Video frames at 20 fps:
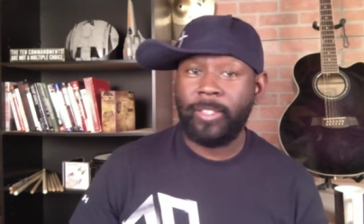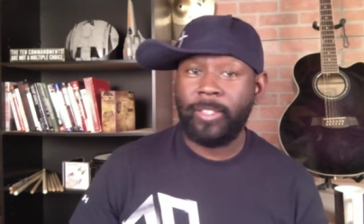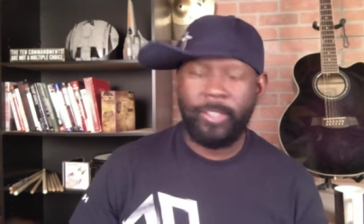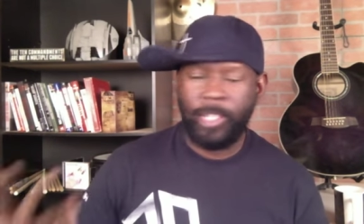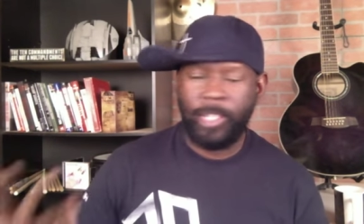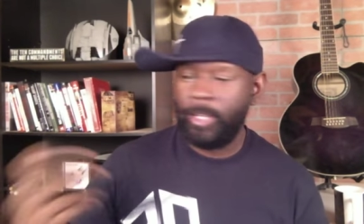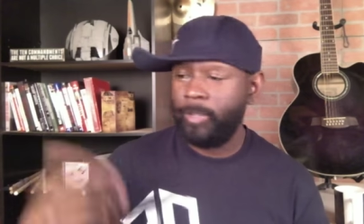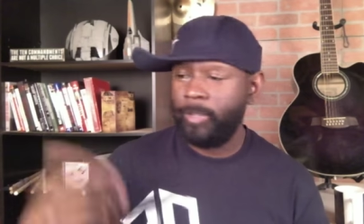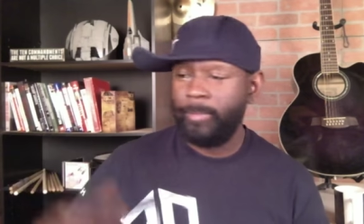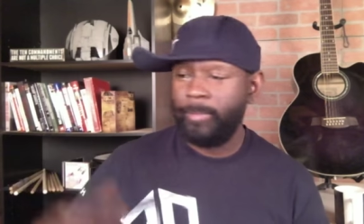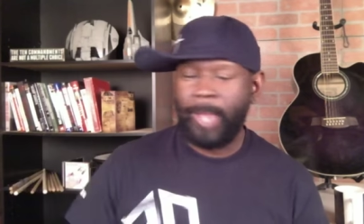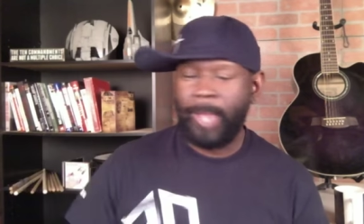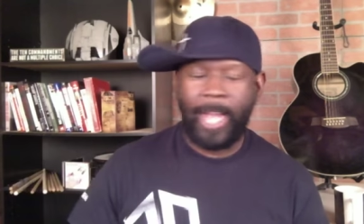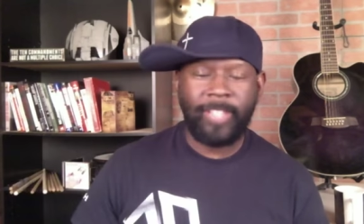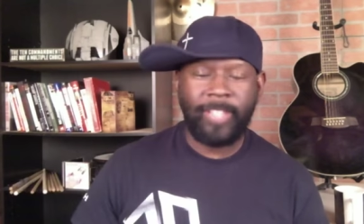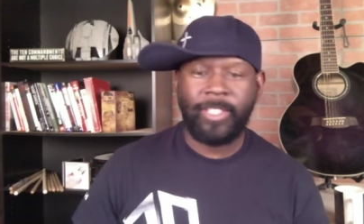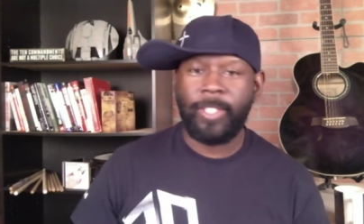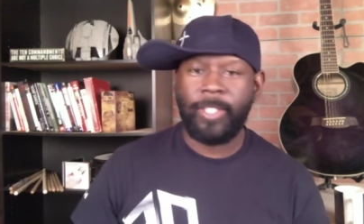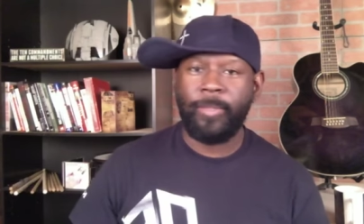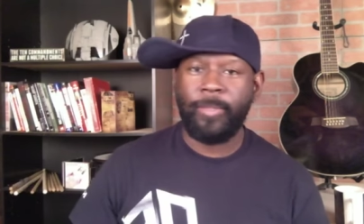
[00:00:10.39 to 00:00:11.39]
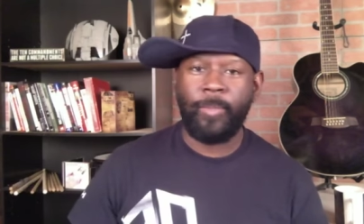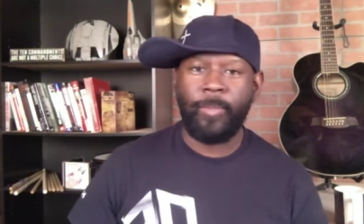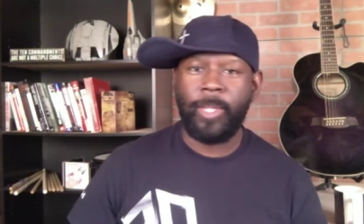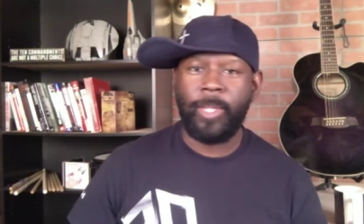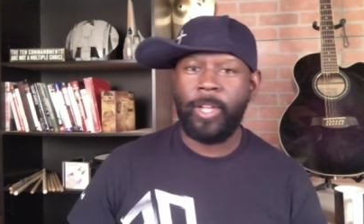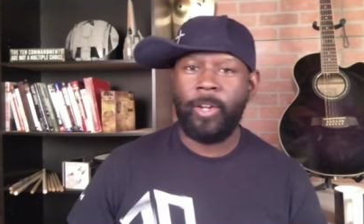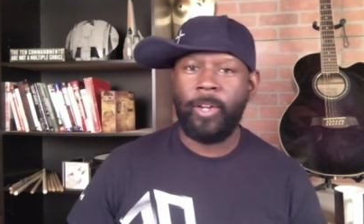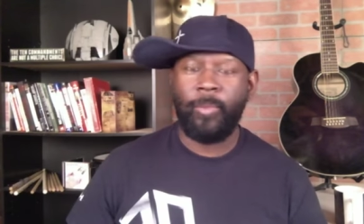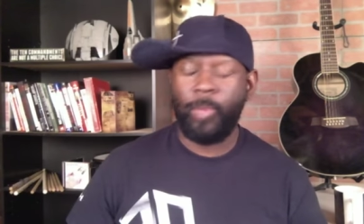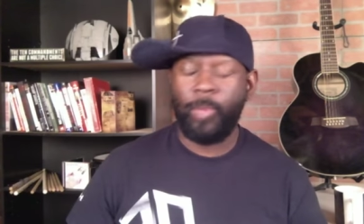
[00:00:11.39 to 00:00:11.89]
You know, ask it. You
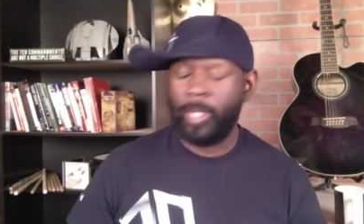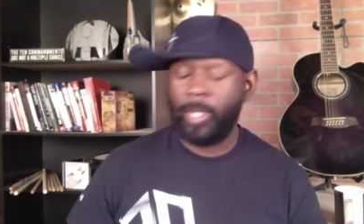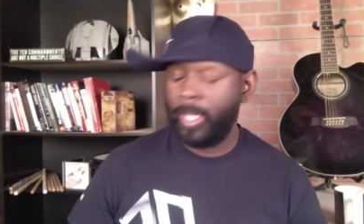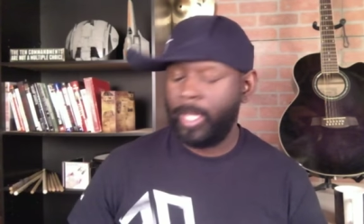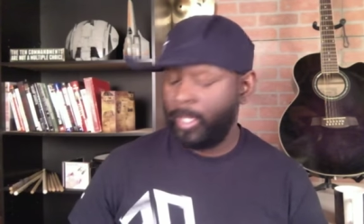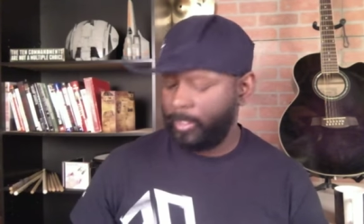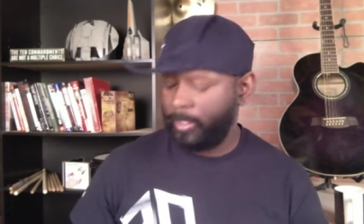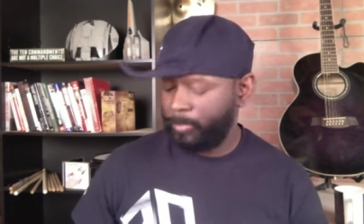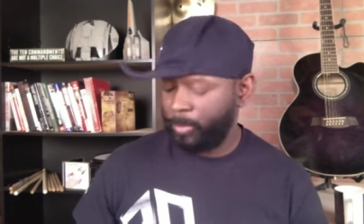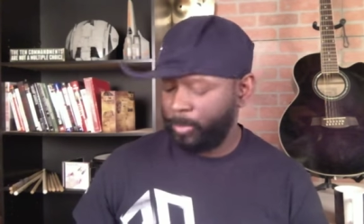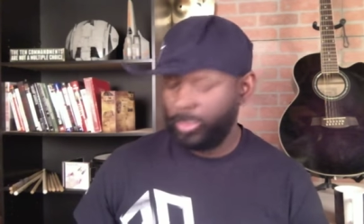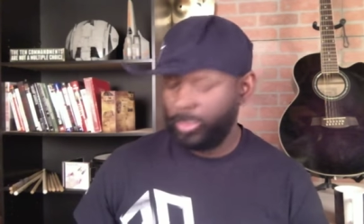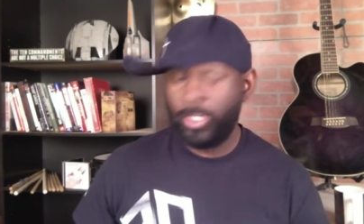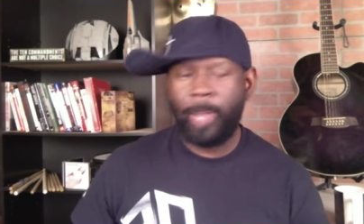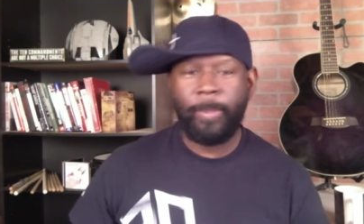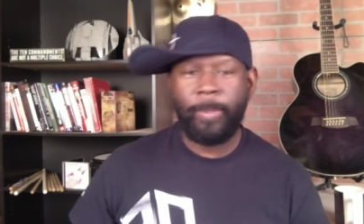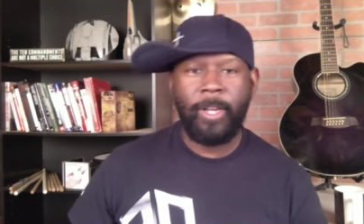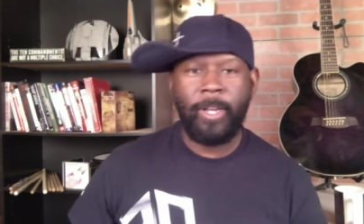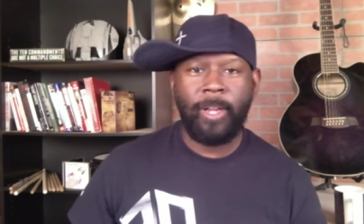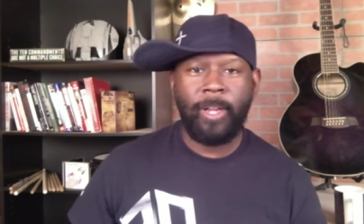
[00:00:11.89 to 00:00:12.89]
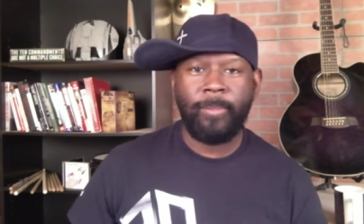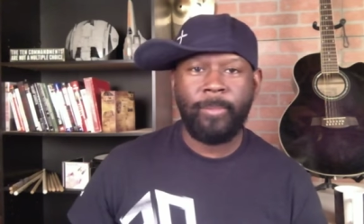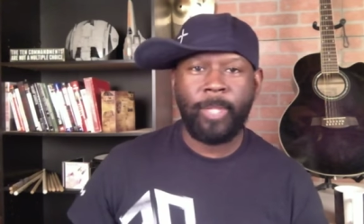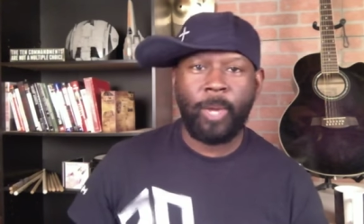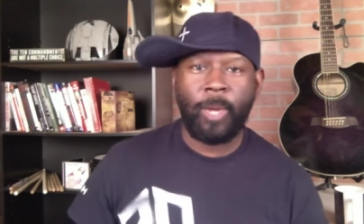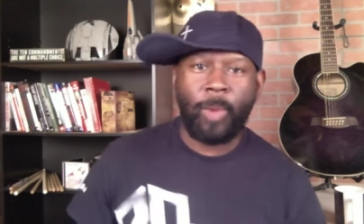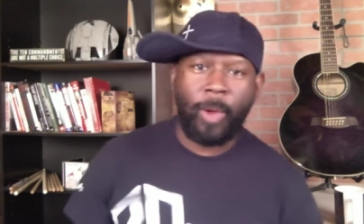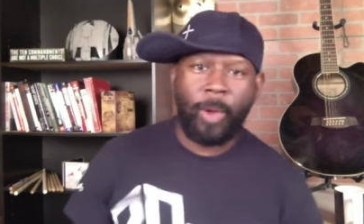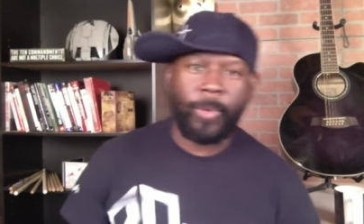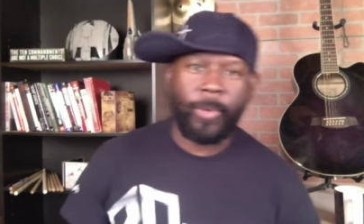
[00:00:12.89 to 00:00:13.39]
know, we'll uh, we'll chop it up. You know,
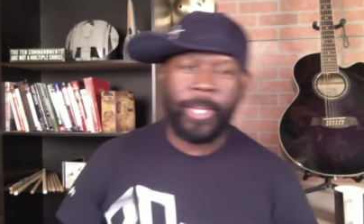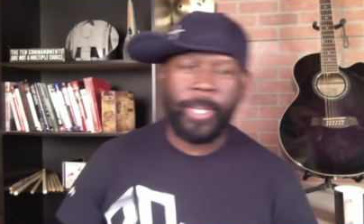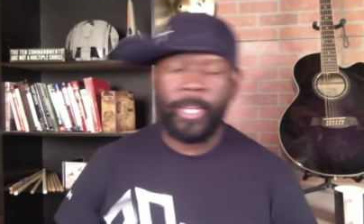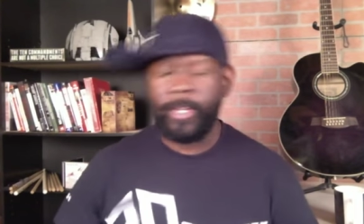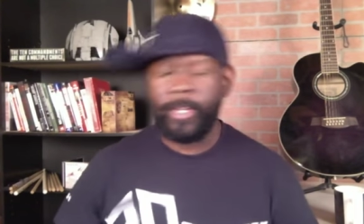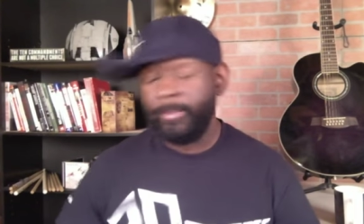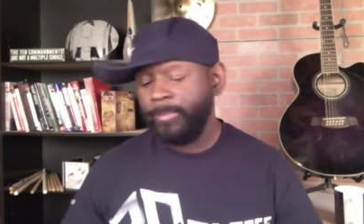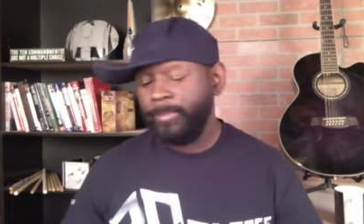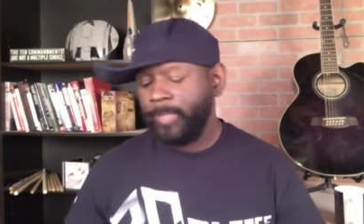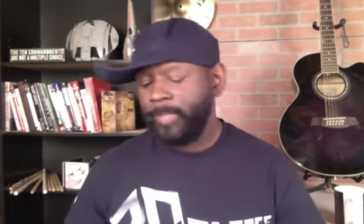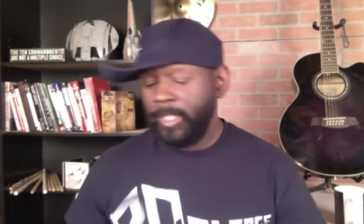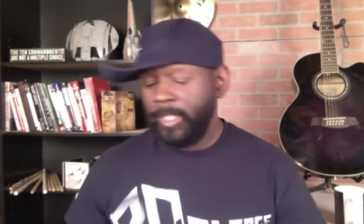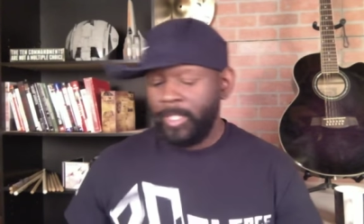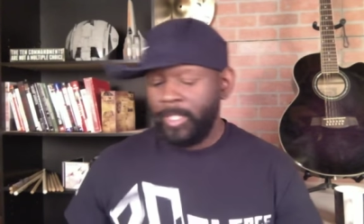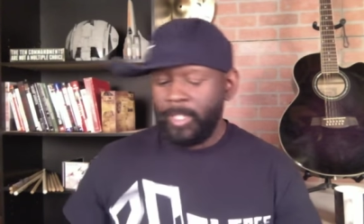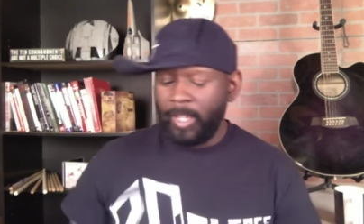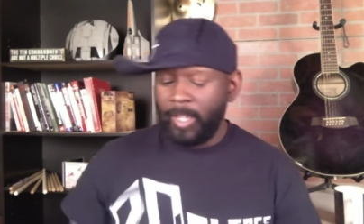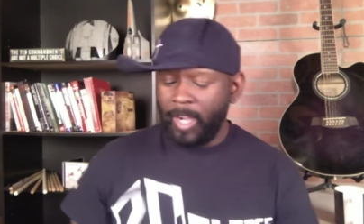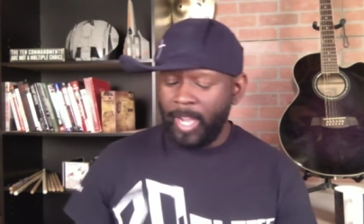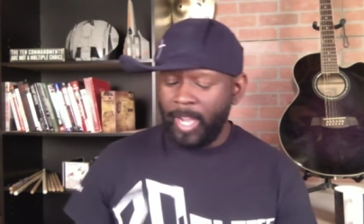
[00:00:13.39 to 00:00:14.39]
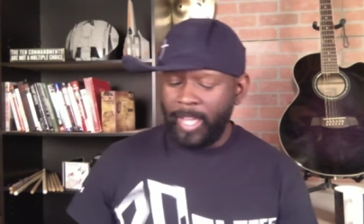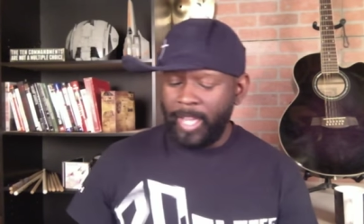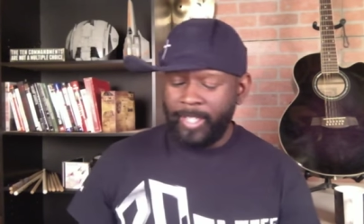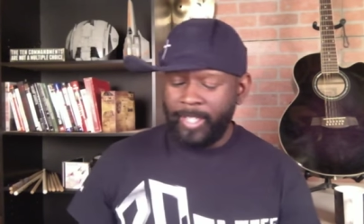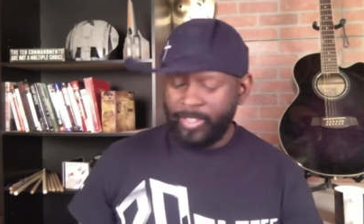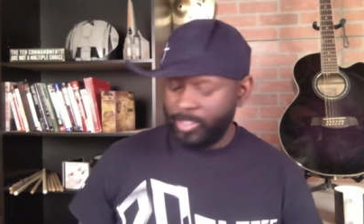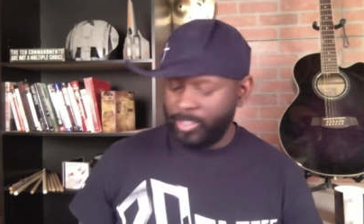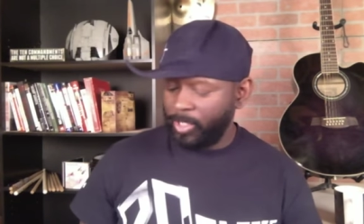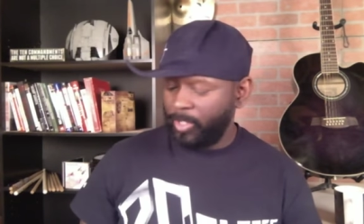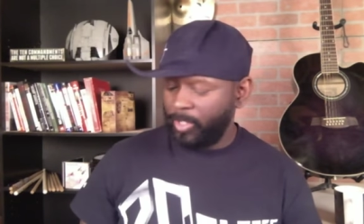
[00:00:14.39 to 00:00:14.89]
while we're here. All right.
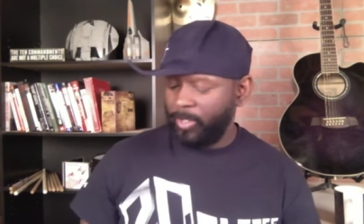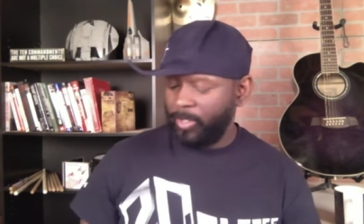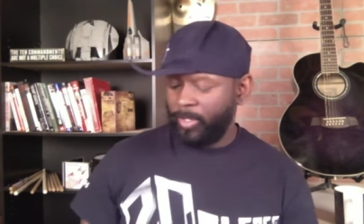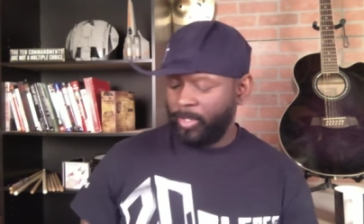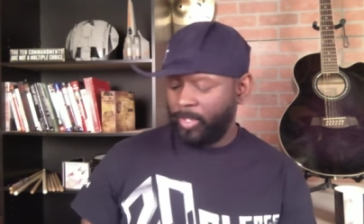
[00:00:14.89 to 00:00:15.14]
So